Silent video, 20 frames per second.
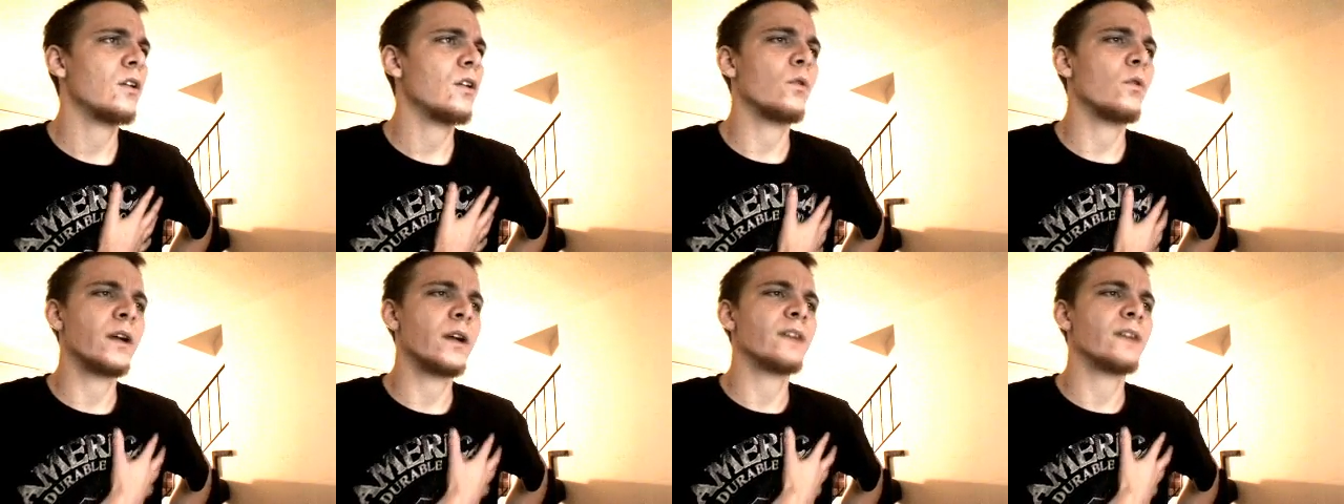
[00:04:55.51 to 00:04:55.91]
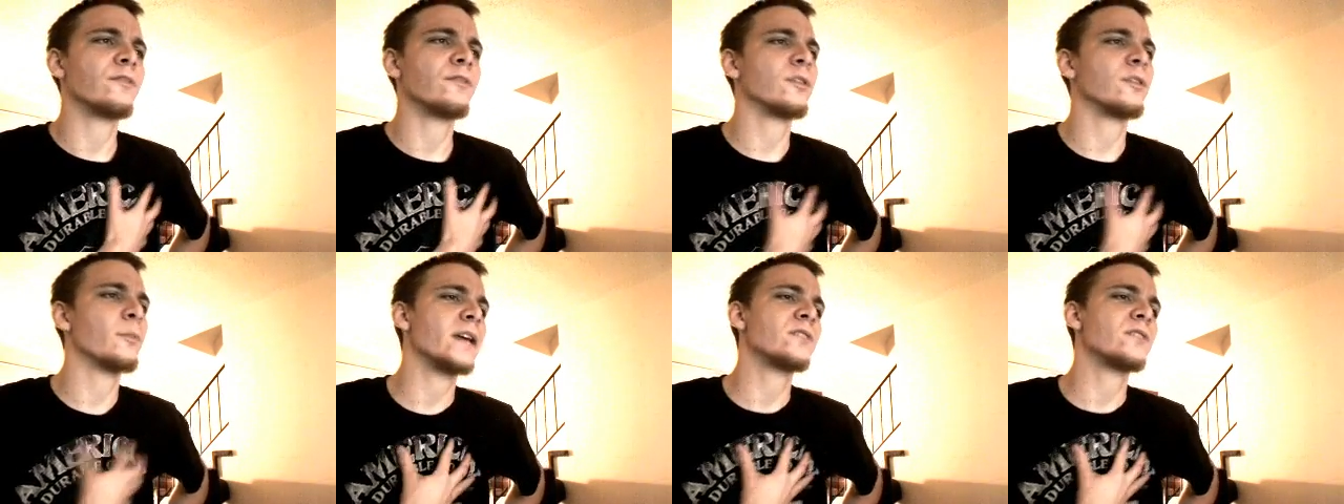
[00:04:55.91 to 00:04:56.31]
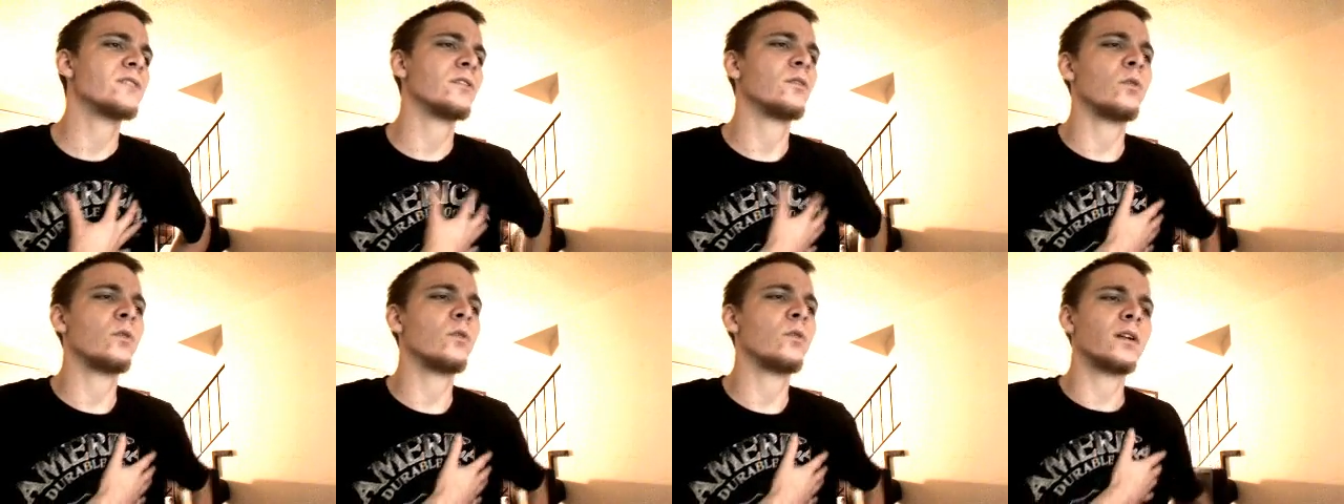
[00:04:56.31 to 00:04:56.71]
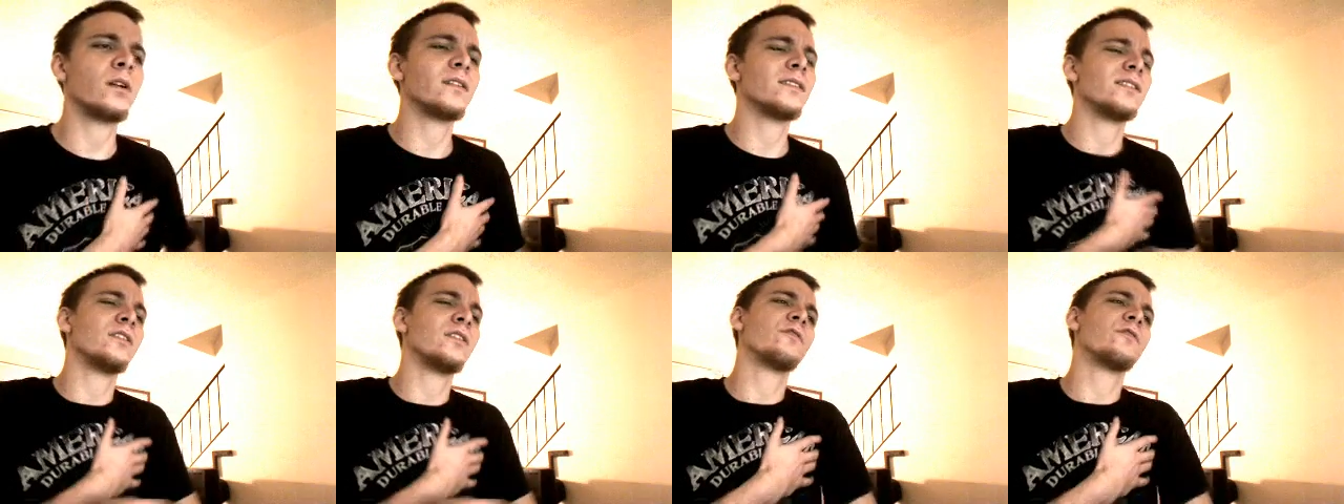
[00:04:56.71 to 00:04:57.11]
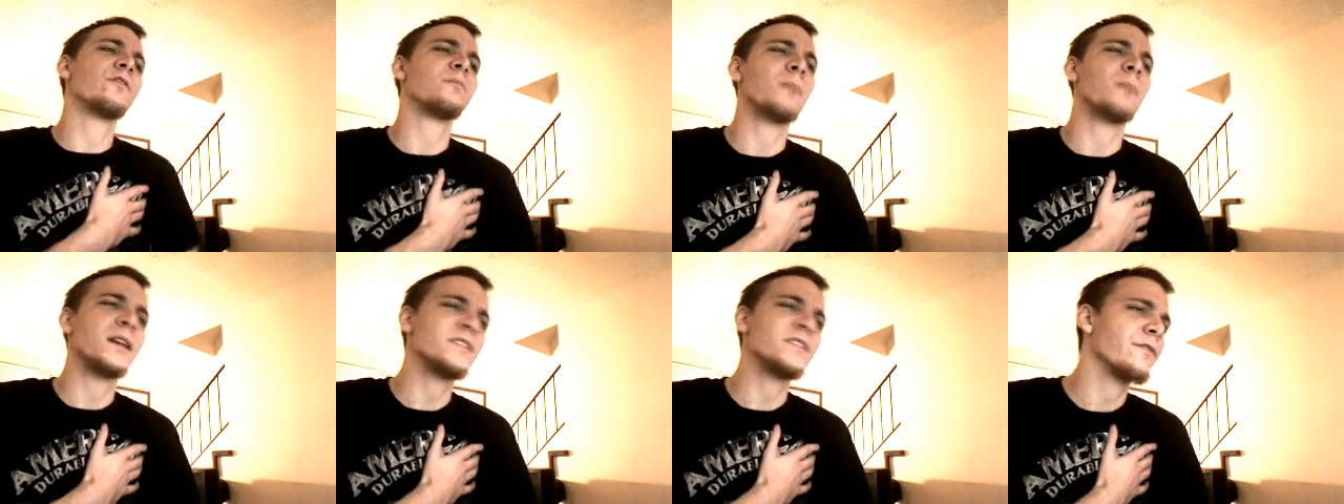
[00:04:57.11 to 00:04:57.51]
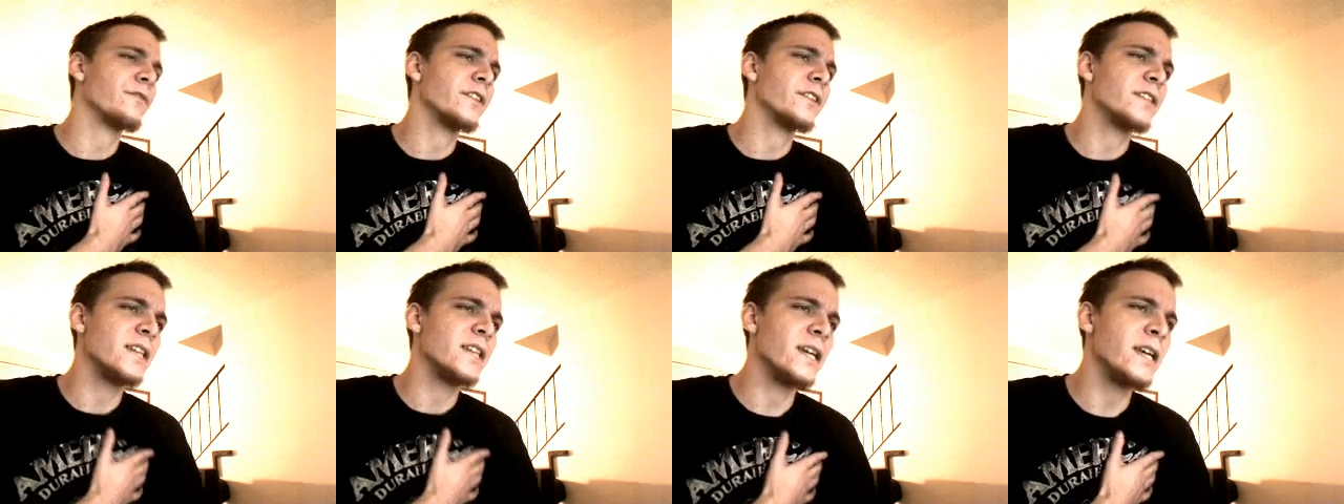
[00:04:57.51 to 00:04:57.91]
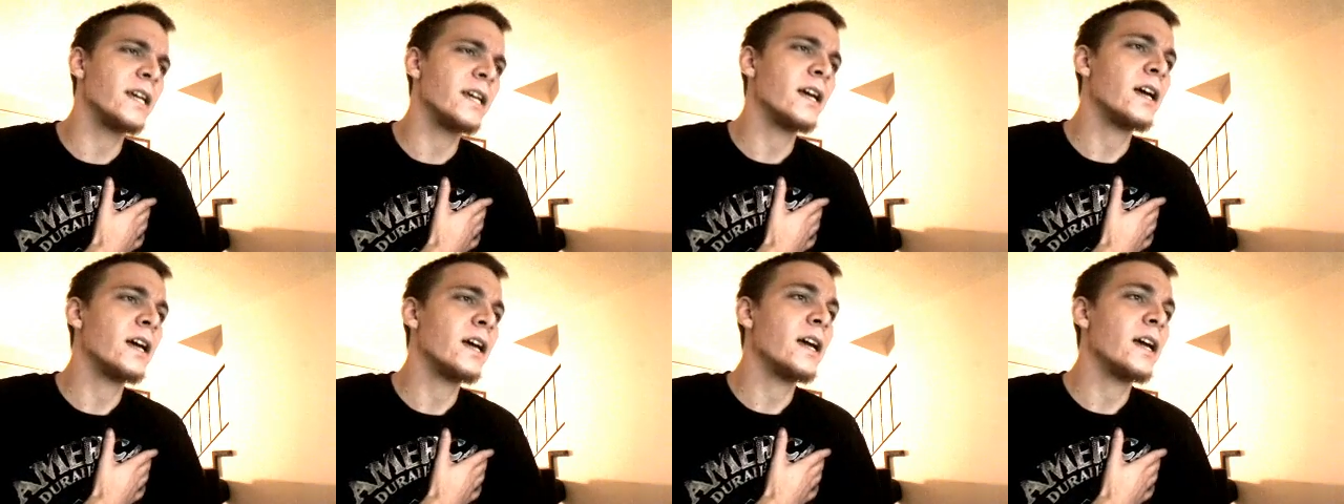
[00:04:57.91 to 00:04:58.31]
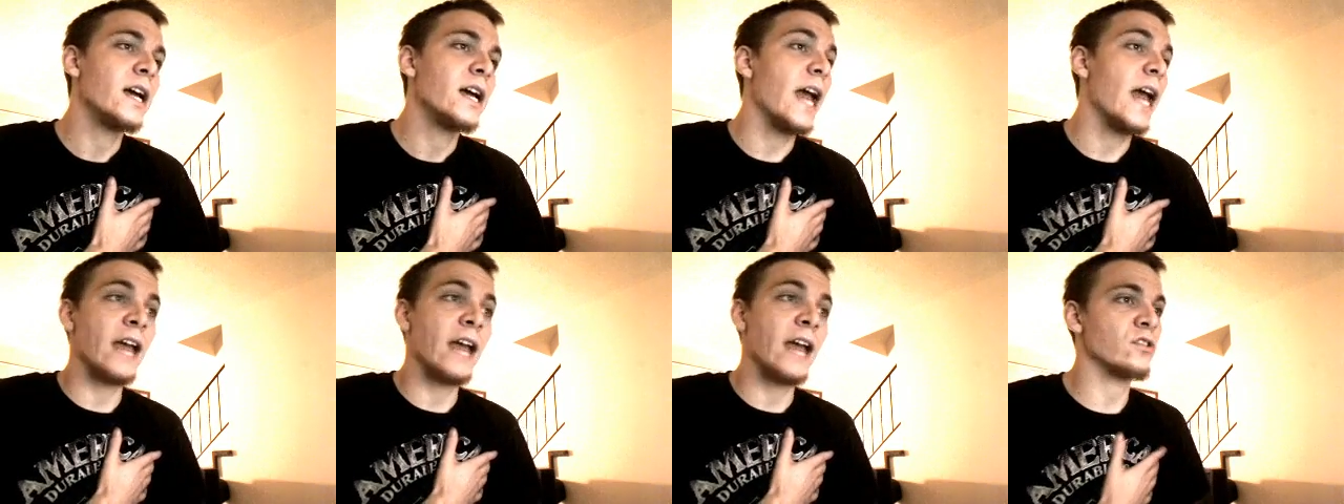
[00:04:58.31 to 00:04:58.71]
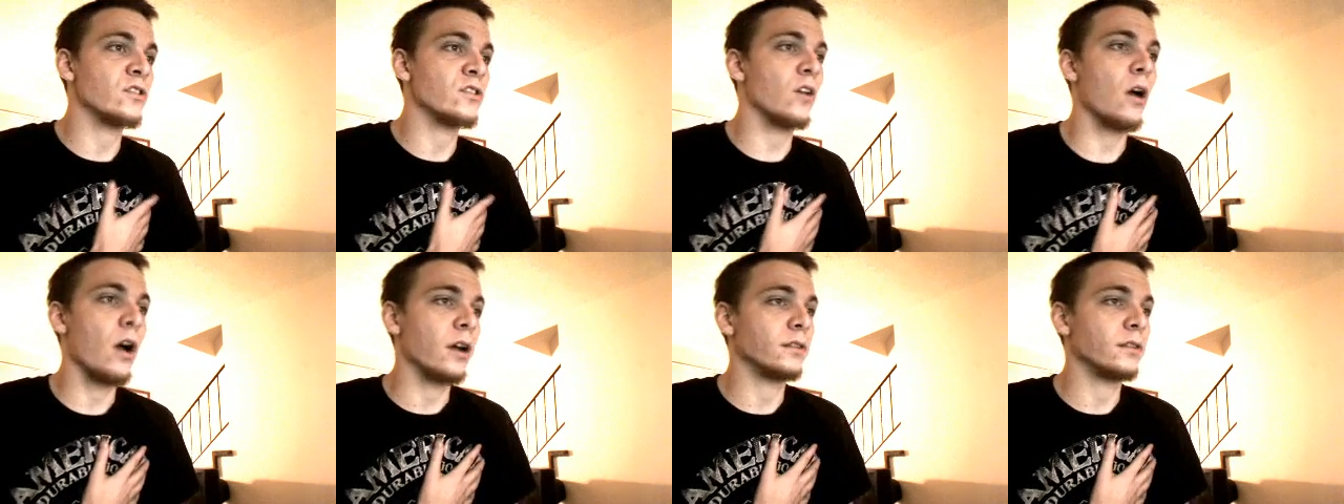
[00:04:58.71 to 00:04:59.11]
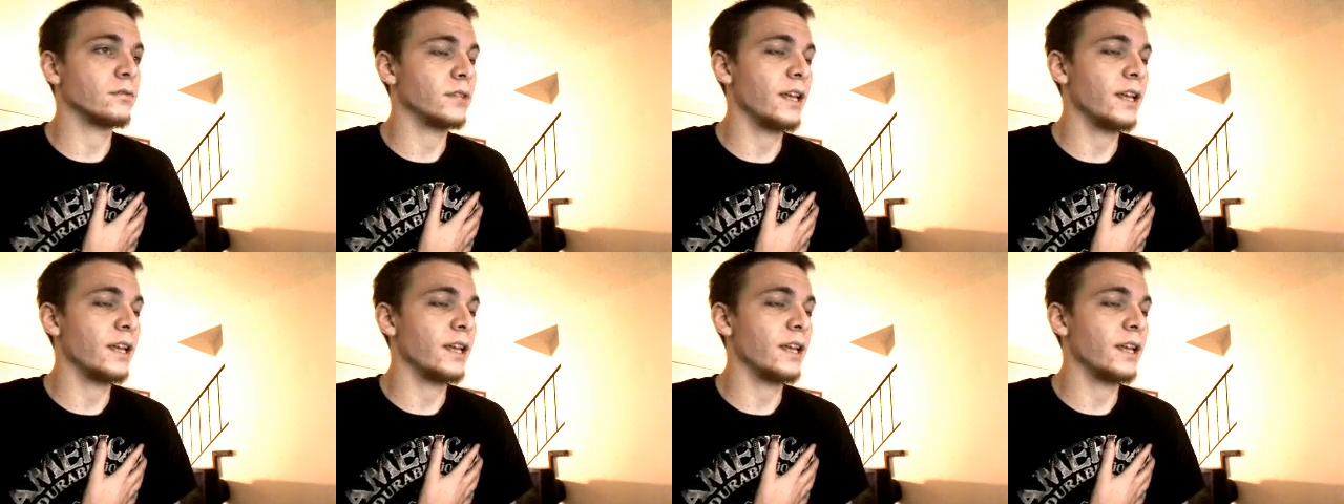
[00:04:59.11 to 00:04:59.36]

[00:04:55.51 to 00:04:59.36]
or inflammation or muscle fatigue and your heart.